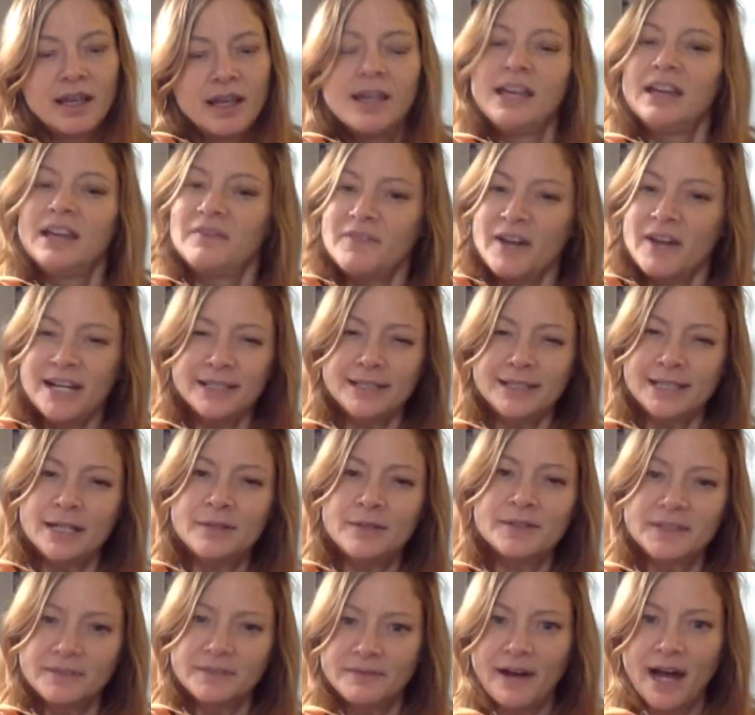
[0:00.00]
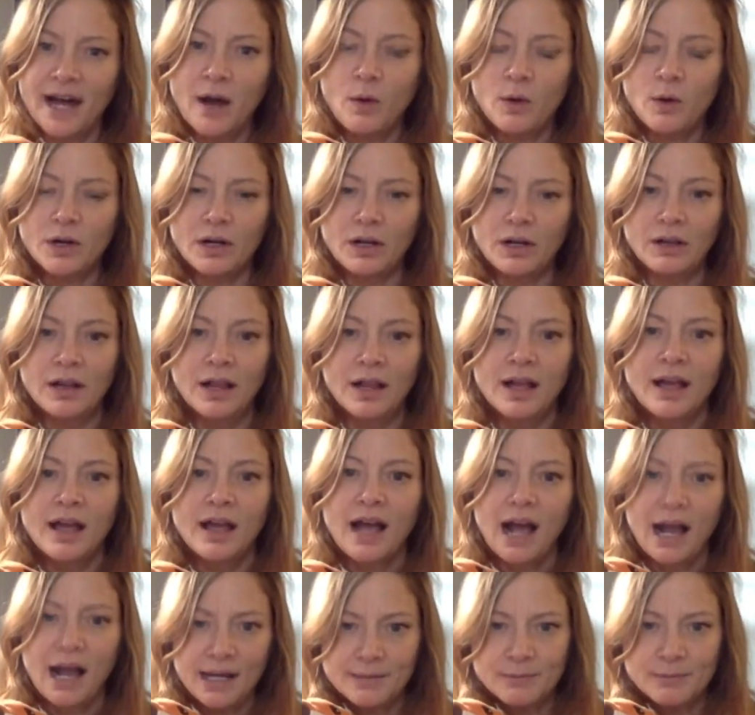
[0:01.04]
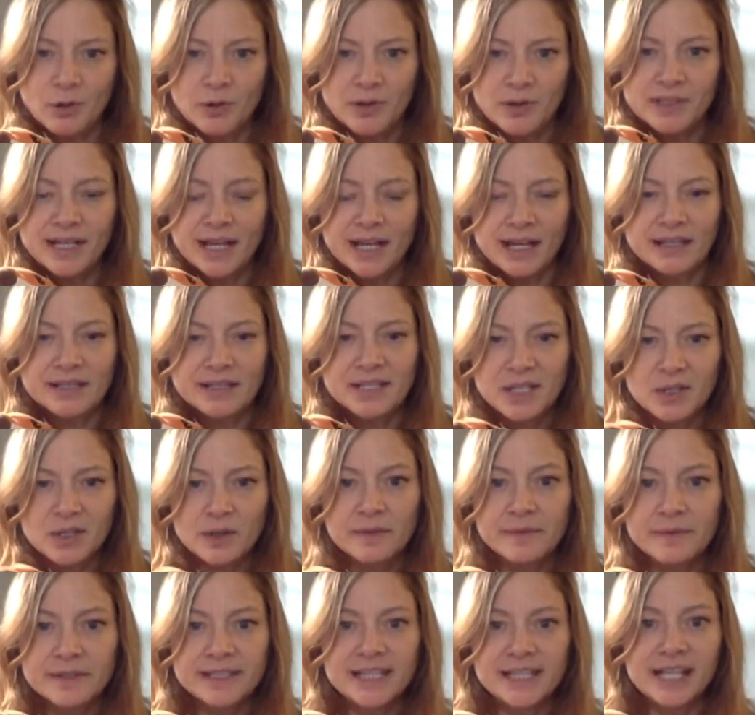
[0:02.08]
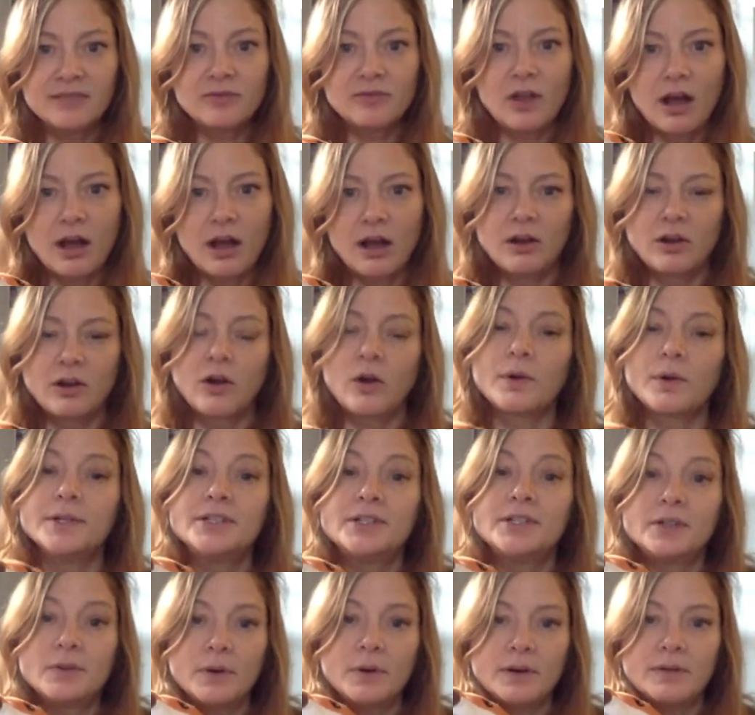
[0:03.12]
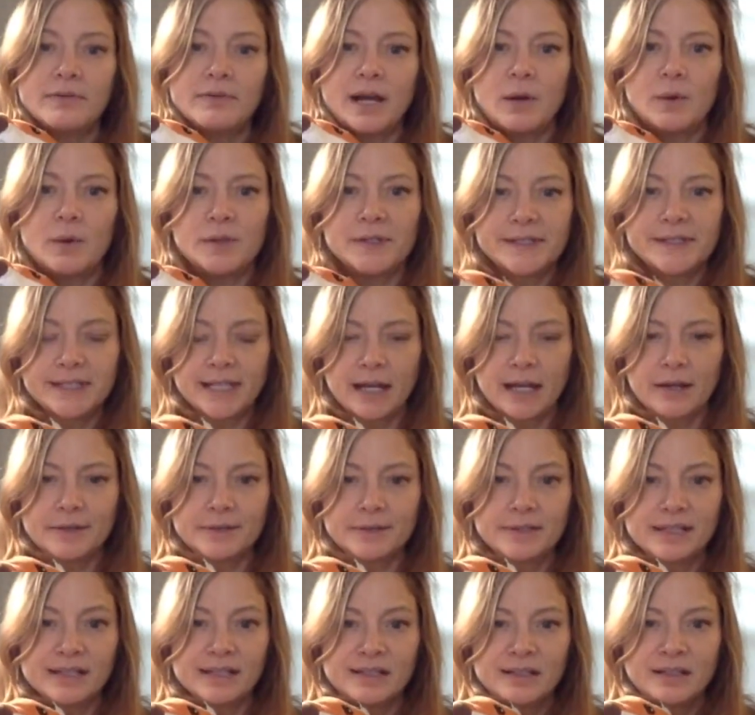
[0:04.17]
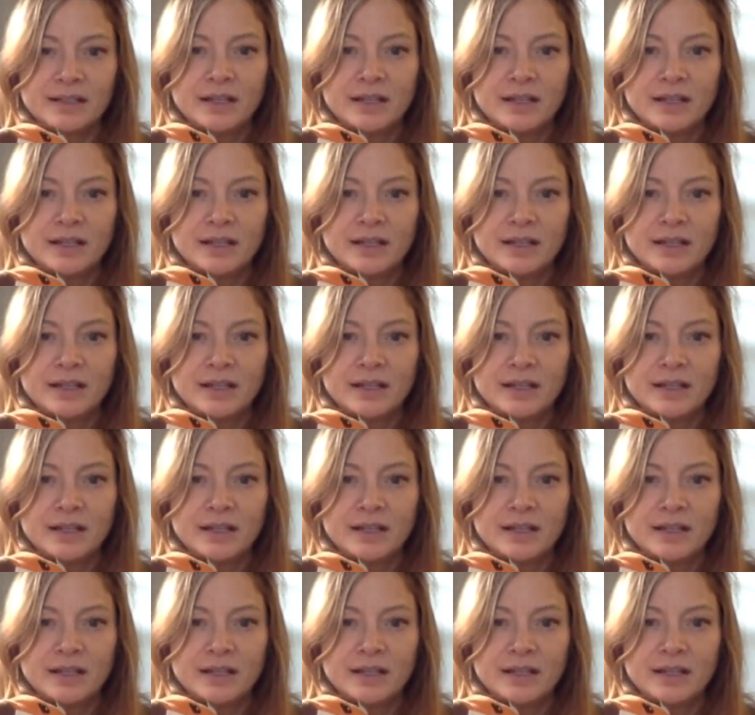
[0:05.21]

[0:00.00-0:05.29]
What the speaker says: If that sounds a vowel, I'm going to ask you if it's a long or short vowel sound.